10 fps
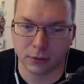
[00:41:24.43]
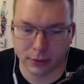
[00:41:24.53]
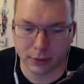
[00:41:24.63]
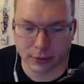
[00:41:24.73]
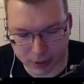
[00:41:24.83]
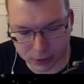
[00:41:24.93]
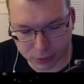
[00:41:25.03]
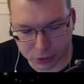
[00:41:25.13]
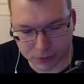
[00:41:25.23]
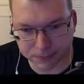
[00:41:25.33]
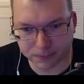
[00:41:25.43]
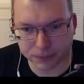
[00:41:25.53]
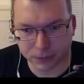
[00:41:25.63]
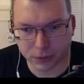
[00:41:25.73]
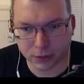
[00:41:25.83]
come back to our ship.
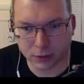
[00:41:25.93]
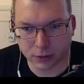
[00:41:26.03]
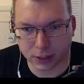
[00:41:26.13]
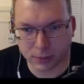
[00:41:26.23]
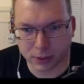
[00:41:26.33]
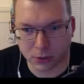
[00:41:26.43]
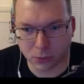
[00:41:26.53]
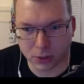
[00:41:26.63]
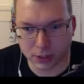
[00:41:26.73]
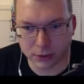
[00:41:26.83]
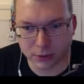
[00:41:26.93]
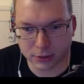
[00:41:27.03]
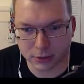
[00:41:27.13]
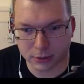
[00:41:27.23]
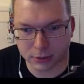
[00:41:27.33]
I don't want
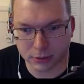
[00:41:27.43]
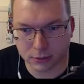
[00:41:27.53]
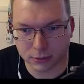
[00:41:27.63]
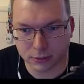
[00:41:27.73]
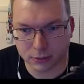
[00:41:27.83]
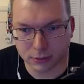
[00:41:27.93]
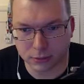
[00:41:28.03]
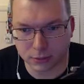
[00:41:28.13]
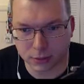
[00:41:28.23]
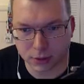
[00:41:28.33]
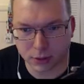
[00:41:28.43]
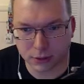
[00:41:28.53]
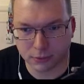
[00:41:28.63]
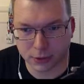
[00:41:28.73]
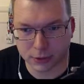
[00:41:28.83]
all
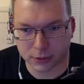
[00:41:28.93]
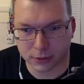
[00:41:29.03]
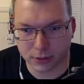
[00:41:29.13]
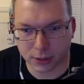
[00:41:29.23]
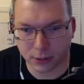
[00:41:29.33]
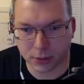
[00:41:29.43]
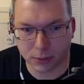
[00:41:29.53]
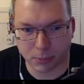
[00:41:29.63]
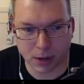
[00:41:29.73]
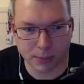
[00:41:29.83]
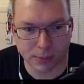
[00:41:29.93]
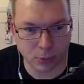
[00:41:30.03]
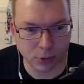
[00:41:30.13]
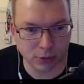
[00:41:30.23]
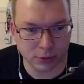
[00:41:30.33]
of this. I don't want a bomb
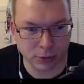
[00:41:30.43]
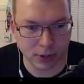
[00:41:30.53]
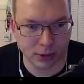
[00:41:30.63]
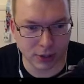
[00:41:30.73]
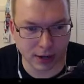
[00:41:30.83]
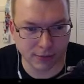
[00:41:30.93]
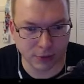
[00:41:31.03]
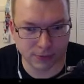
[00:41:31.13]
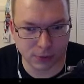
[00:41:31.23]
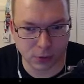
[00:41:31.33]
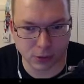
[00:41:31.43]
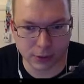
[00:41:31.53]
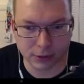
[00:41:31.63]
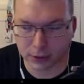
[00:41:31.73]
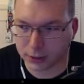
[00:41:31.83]
anymore. So I have enough fuel. I
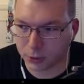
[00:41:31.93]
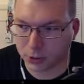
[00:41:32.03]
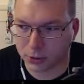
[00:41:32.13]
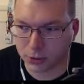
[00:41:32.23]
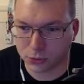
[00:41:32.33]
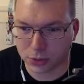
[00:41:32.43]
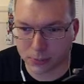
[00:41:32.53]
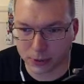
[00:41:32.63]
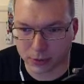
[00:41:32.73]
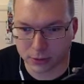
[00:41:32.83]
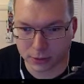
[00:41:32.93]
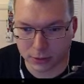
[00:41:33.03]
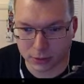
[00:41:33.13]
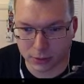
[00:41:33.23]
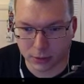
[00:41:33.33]
think I'm good to drop it.
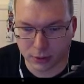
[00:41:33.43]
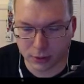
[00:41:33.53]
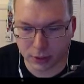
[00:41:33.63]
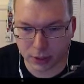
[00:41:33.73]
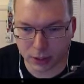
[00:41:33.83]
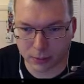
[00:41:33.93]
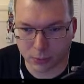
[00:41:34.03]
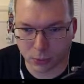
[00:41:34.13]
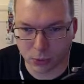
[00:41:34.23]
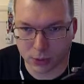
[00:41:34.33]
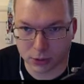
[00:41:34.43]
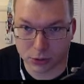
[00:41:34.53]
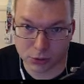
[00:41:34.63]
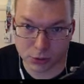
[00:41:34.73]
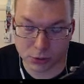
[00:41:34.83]
We're going
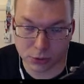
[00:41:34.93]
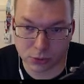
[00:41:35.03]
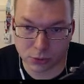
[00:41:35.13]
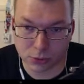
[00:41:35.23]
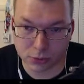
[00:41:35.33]
to